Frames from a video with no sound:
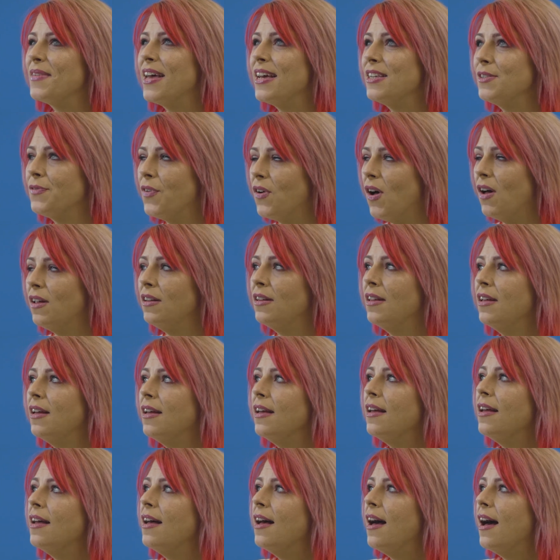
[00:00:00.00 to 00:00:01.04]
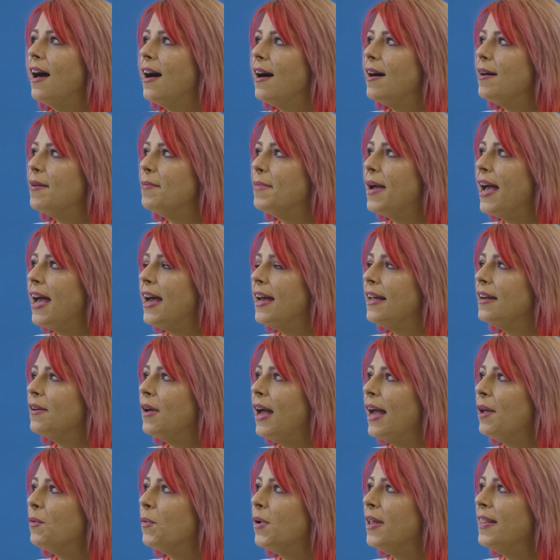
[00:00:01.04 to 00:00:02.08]
last fall,
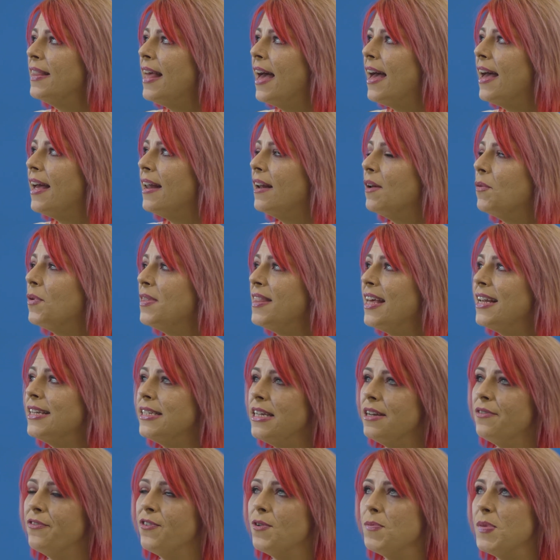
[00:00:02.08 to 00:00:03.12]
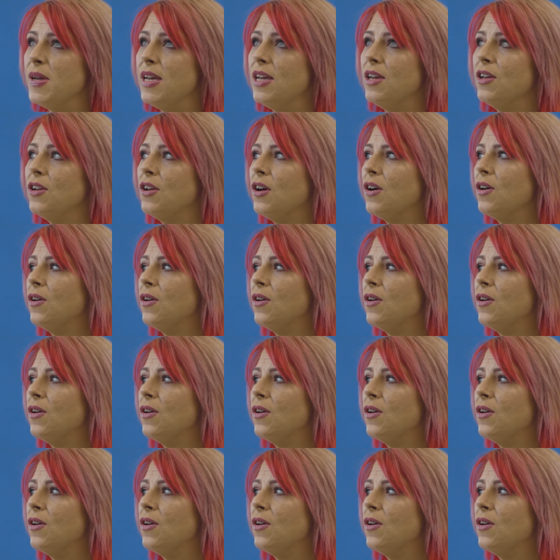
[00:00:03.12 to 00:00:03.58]
and what that did for me,